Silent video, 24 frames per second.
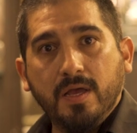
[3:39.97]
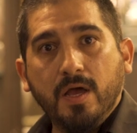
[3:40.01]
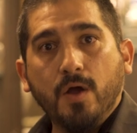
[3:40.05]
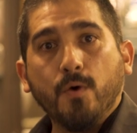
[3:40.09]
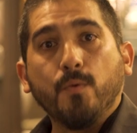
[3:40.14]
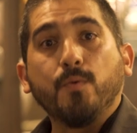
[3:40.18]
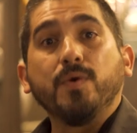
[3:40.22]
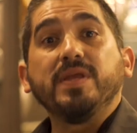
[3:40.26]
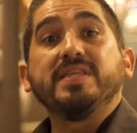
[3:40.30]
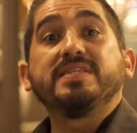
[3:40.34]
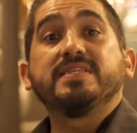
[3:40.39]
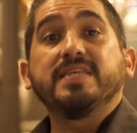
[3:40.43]

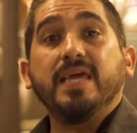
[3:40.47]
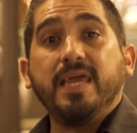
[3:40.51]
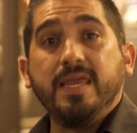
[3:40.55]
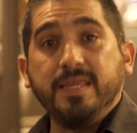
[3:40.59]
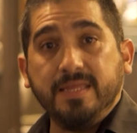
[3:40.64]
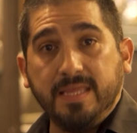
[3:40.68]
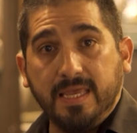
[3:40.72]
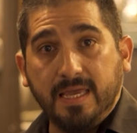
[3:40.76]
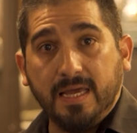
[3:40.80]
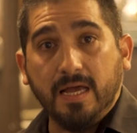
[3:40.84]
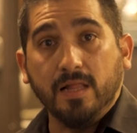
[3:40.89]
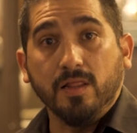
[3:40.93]

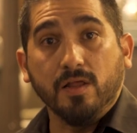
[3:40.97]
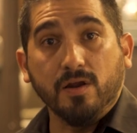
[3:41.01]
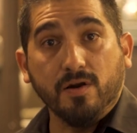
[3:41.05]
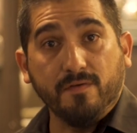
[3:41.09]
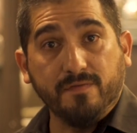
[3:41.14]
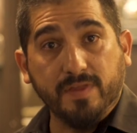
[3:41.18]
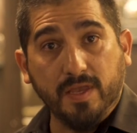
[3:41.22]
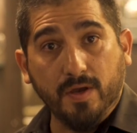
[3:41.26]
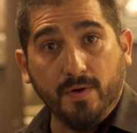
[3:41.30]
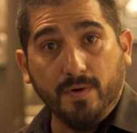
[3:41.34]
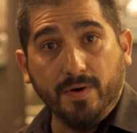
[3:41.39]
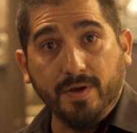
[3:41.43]
retaining a lot of
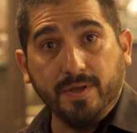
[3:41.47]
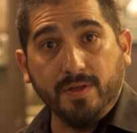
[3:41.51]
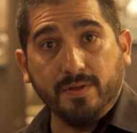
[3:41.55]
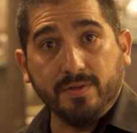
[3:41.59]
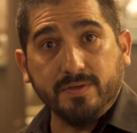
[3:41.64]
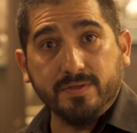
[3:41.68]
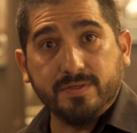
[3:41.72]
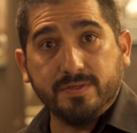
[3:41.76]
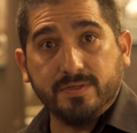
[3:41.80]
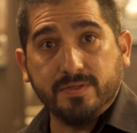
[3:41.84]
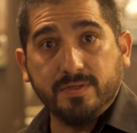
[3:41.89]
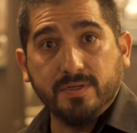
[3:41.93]
the
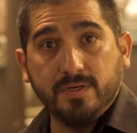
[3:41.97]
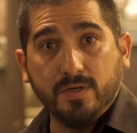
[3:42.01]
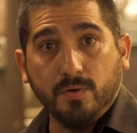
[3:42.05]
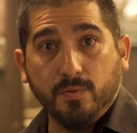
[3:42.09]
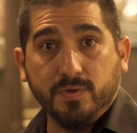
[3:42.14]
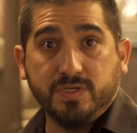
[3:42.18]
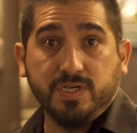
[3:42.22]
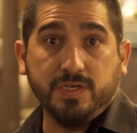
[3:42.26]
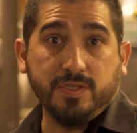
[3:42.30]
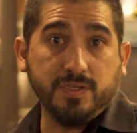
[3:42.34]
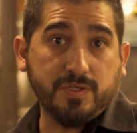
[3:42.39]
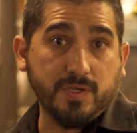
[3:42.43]
oils,
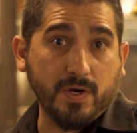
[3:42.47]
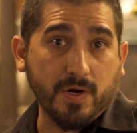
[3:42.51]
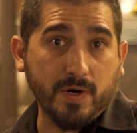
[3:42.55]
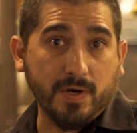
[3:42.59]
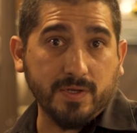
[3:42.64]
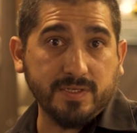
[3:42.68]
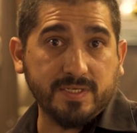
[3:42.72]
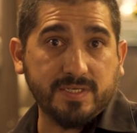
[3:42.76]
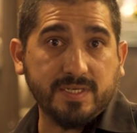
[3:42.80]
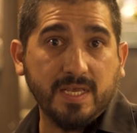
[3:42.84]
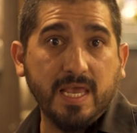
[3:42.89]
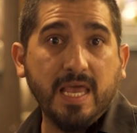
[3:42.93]
which in turn
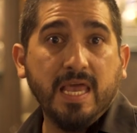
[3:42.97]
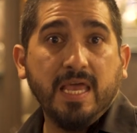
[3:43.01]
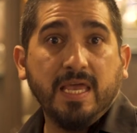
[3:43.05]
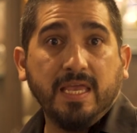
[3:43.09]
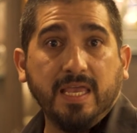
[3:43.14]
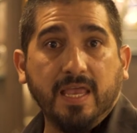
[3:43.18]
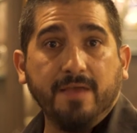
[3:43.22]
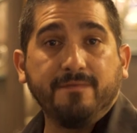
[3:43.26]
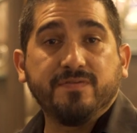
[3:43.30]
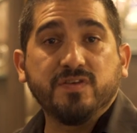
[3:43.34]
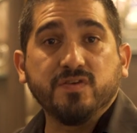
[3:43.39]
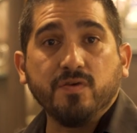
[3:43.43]

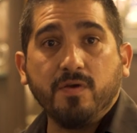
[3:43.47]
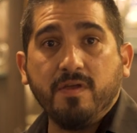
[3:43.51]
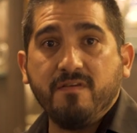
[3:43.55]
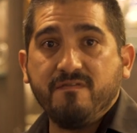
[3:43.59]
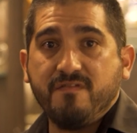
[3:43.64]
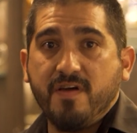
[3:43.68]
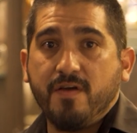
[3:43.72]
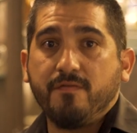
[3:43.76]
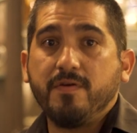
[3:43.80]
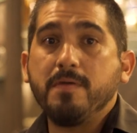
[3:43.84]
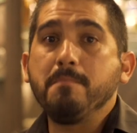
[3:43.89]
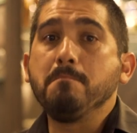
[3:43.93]
gives you a
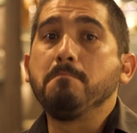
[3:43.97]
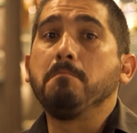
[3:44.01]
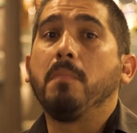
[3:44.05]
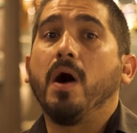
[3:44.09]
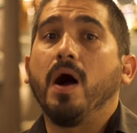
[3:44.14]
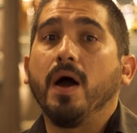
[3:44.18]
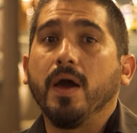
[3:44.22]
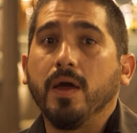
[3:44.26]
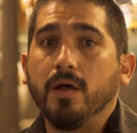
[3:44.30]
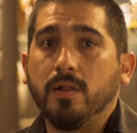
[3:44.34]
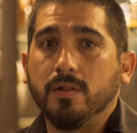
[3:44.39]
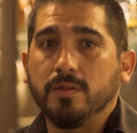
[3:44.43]
very
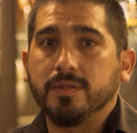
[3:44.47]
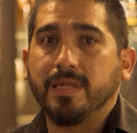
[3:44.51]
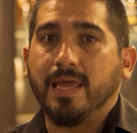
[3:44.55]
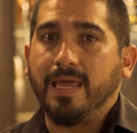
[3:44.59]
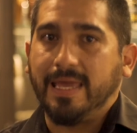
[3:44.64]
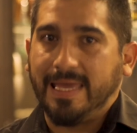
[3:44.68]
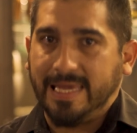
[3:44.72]
mild,